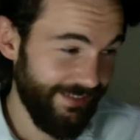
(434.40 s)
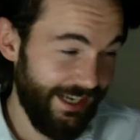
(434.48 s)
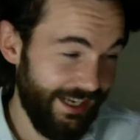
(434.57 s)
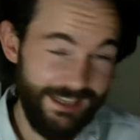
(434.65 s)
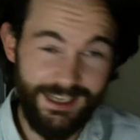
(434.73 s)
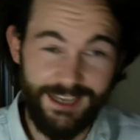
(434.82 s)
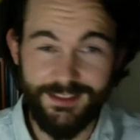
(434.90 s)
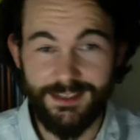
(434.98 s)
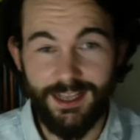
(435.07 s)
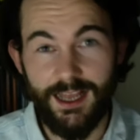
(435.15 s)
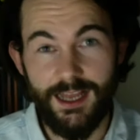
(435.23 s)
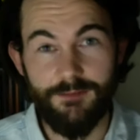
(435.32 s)
And at the
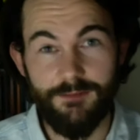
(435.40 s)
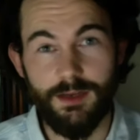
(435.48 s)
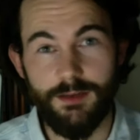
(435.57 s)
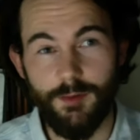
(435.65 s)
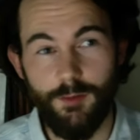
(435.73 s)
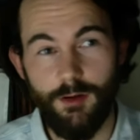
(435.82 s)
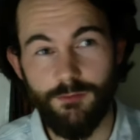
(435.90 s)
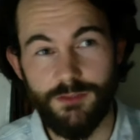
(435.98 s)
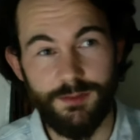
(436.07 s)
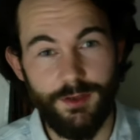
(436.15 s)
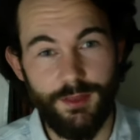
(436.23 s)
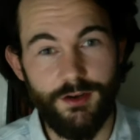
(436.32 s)
time, my mom was
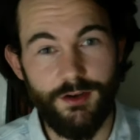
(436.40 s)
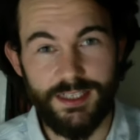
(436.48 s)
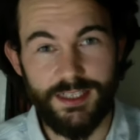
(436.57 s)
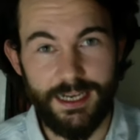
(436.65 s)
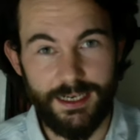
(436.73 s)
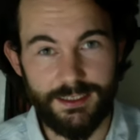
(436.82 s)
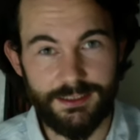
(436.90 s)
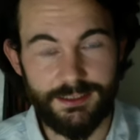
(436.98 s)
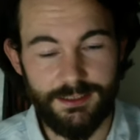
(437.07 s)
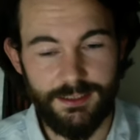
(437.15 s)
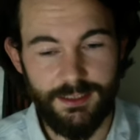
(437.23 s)
about 36.